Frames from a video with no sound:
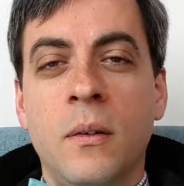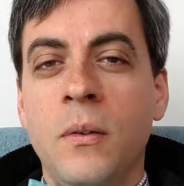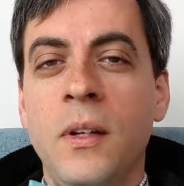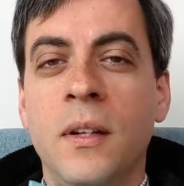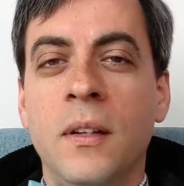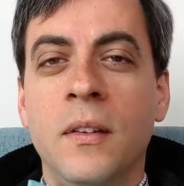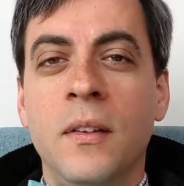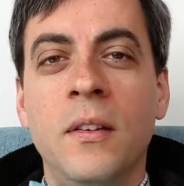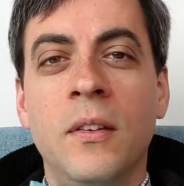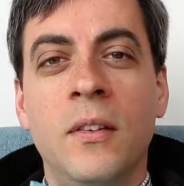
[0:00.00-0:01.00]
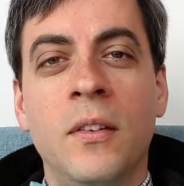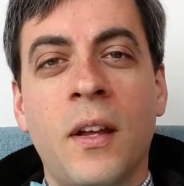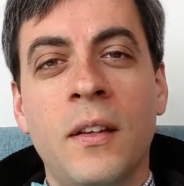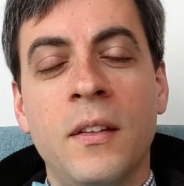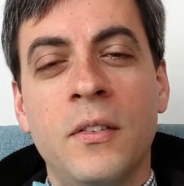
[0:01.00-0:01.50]
Greetings, this is
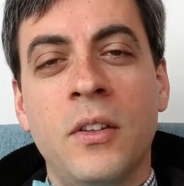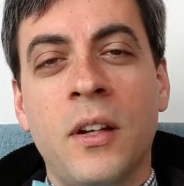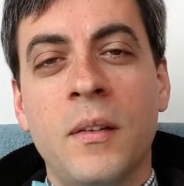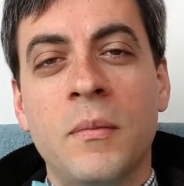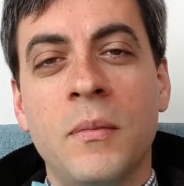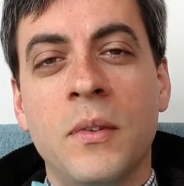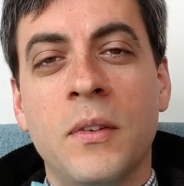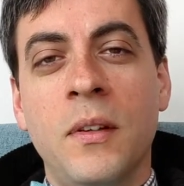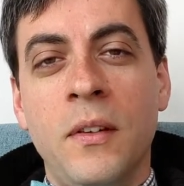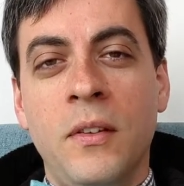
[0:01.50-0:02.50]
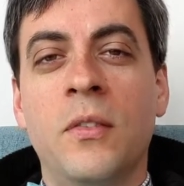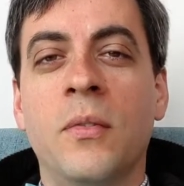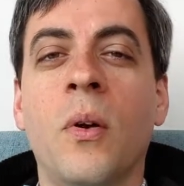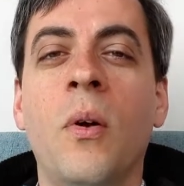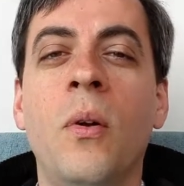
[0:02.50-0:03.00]
Silent James, and this is
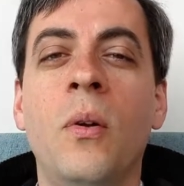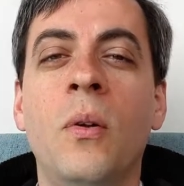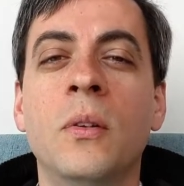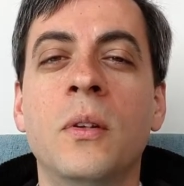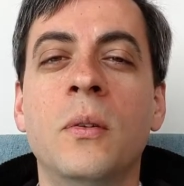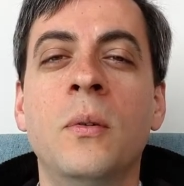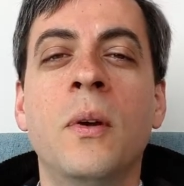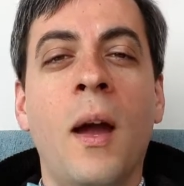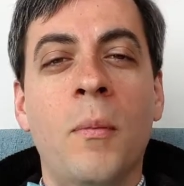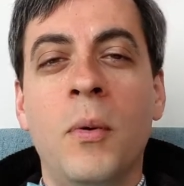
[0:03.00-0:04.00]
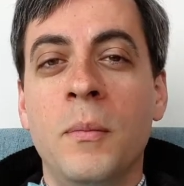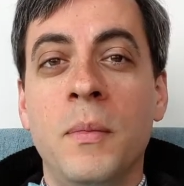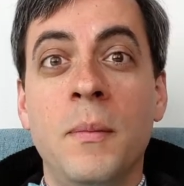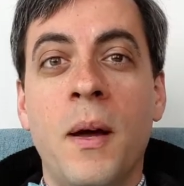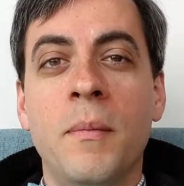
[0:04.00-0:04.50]
for all you Cowboy
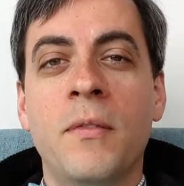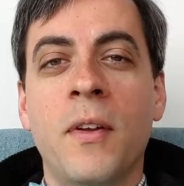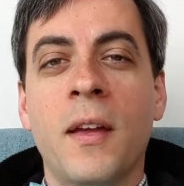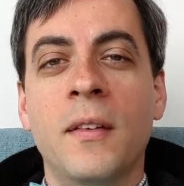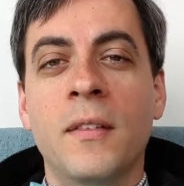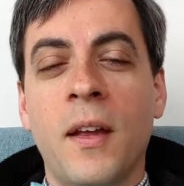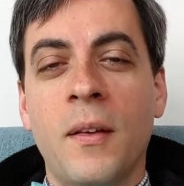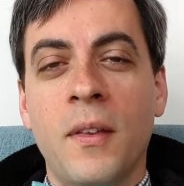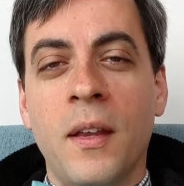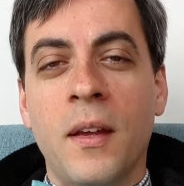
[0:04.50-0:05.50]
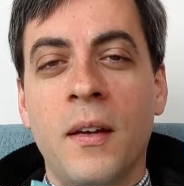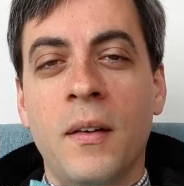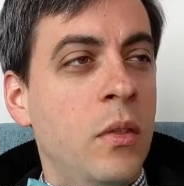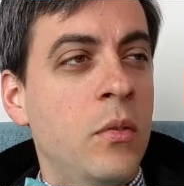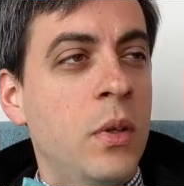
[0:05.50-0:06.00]
Bebop fans out
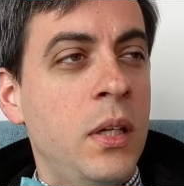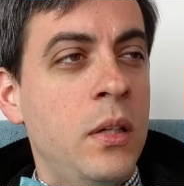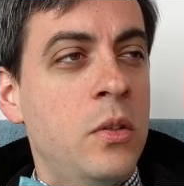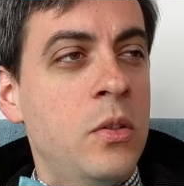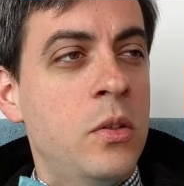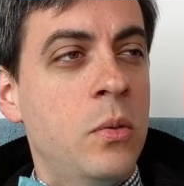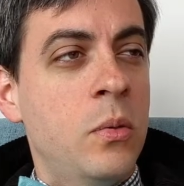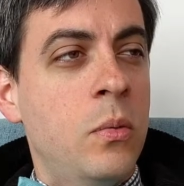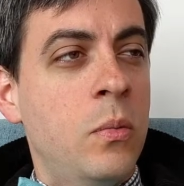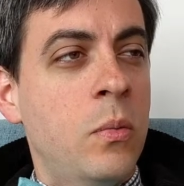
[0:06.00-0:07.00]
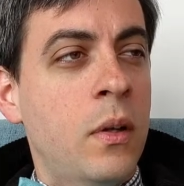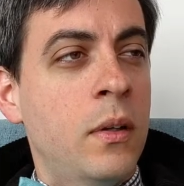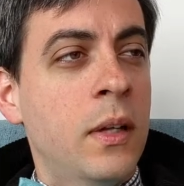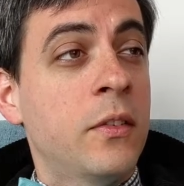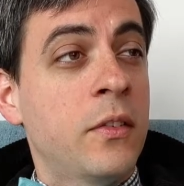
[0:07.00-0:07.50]
there. 3, 2, 1,
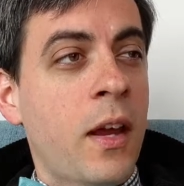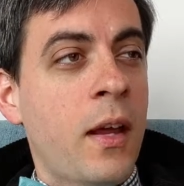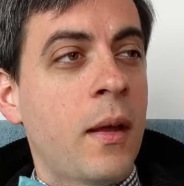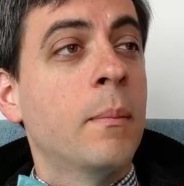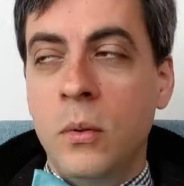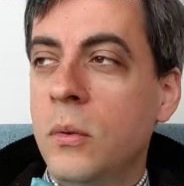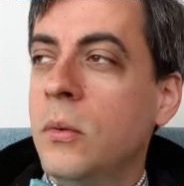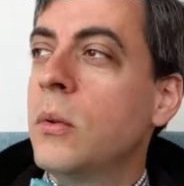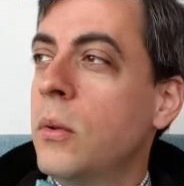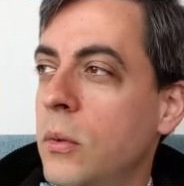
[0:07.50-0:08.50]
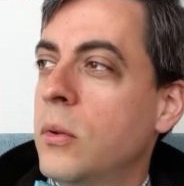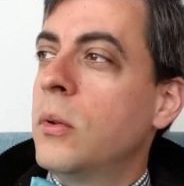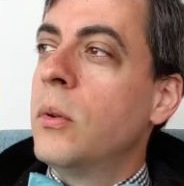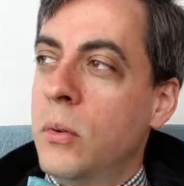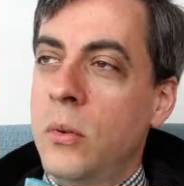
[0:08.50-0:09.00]
let's jam. Do do do do do
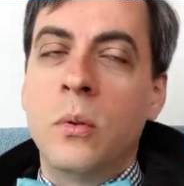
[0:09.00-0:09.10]
do do